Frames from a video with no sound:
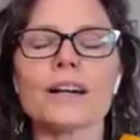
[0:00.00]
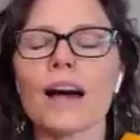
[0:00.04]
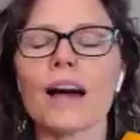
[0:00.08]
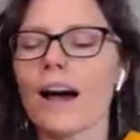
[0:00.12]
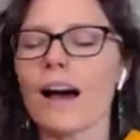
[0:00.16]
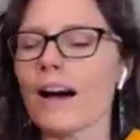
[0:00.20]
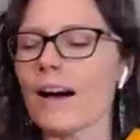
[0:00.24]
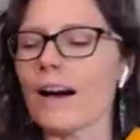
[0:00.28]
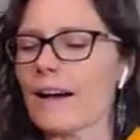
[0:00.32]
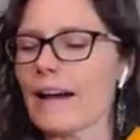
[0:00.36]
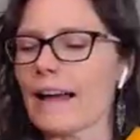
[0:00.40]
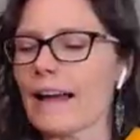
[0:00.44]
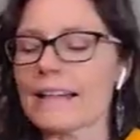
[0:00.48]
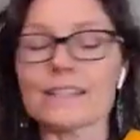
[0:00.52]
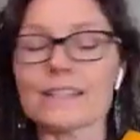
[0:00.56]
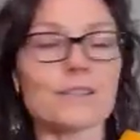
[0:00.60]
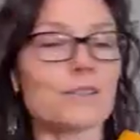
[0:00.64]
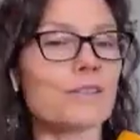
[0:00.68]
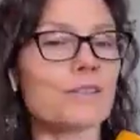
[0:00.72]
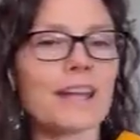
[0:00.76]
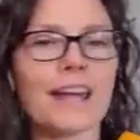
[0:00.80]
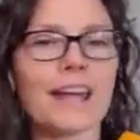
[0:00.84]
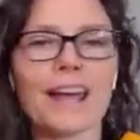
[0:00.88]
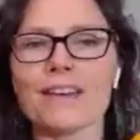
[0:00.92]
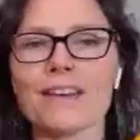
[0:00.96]
I
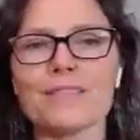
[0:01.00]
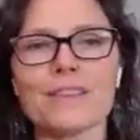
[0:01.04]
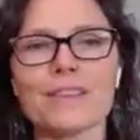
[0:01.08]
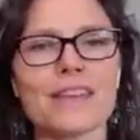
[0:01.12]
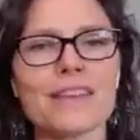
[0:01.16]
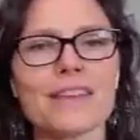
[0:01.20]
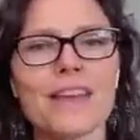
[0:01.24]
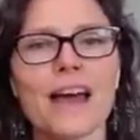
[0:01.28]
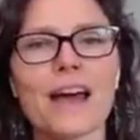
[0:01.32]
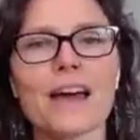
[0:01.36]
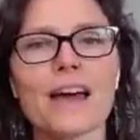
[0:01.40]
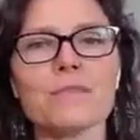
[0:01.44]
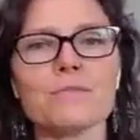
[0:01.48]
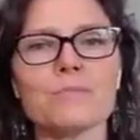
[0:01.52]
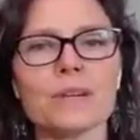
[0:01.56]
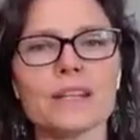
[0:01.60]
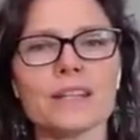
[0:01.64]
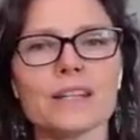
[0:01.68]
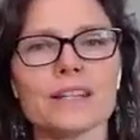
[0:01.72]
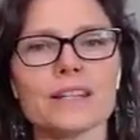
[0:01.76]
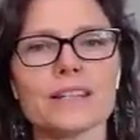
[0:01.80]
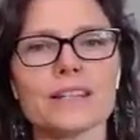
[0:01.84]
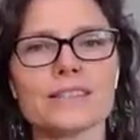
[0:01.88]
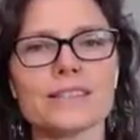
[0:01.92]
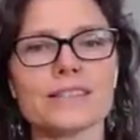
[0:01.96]
don't have it yet,
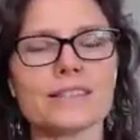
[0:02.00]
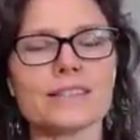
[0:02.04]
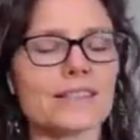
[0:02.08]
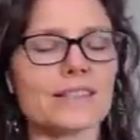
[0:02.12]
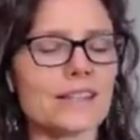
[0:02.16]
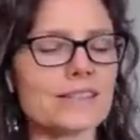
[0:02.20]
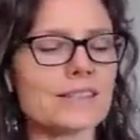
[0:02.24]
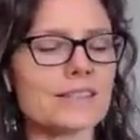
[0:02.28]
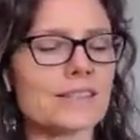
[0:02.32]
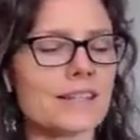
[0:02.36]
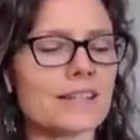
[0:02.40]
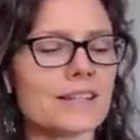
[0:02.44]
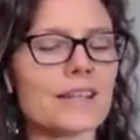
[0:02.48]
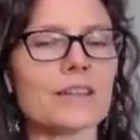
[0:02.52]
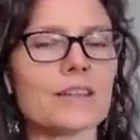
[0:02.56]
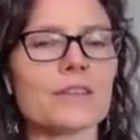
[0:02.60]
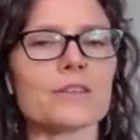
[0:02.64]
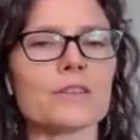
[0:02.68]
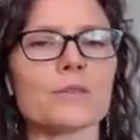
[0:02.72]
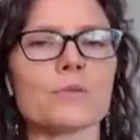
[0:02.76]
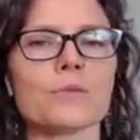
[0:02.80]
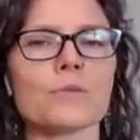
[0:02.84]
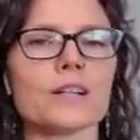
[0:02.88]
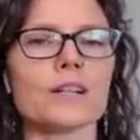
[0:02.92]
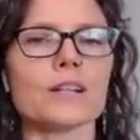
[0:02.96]
but it's
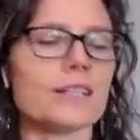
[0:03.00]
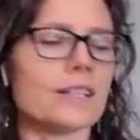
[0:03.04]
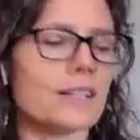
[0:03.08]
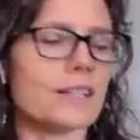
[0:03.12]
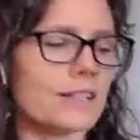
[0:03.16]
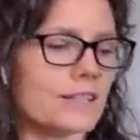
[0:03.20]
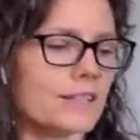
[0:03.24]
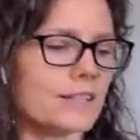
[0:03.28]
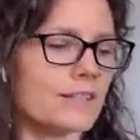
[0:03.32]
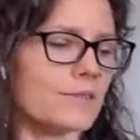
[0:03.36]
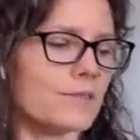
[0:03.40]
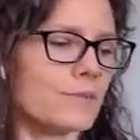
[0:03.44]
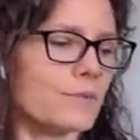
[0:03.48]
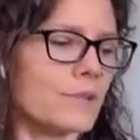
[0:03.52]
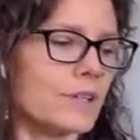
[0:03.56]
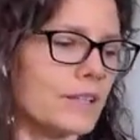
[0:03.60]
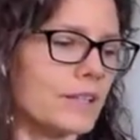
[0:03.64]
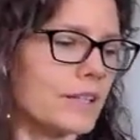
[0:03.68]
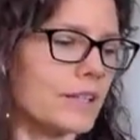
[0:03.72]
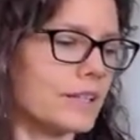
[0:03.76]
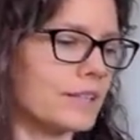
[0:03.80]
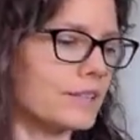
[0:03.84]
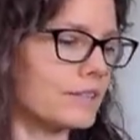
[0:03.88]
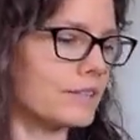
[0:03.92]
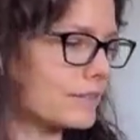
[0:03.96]
another one that's
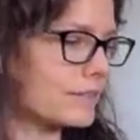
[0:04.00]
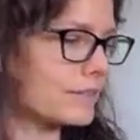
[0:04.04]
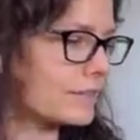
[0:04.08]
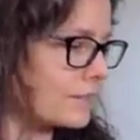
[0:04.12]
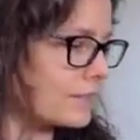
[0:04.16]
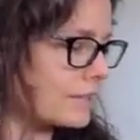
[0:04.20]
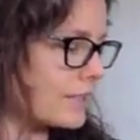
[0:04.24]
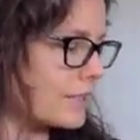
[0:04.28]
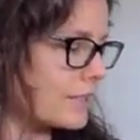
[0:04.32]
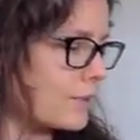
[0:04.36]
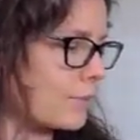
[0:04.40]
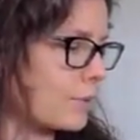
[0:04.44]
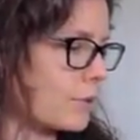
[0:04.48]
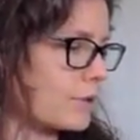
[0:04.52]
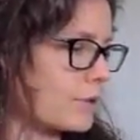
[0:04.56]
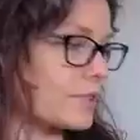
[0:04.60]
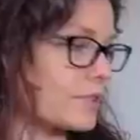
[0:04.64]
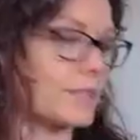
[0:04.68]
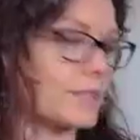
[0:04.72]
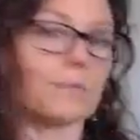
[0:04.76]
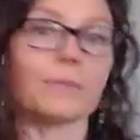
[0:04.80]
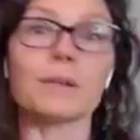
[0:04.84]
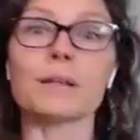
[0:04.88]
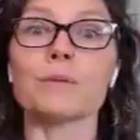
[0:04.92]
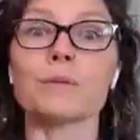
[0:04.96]
really
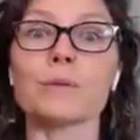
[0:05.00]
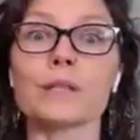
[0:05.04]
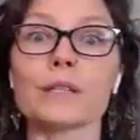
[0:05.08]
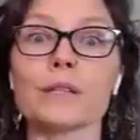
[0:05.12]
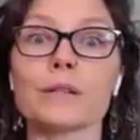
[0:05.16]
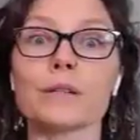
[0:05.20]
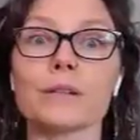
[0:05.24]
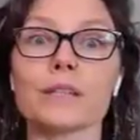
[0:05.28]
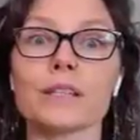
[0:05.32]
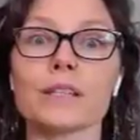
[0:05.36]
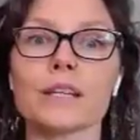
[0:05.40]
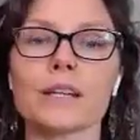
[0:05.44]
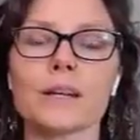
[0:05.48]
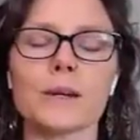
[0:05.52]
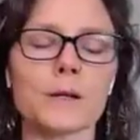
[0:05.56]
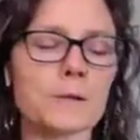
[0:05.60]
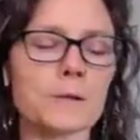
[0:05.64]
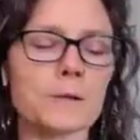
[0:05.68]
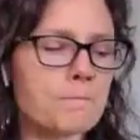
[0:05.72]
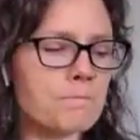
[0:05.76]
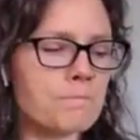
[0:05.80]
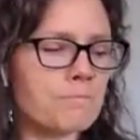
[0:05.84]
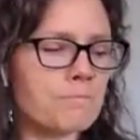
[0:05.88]
supposed to be really, really good.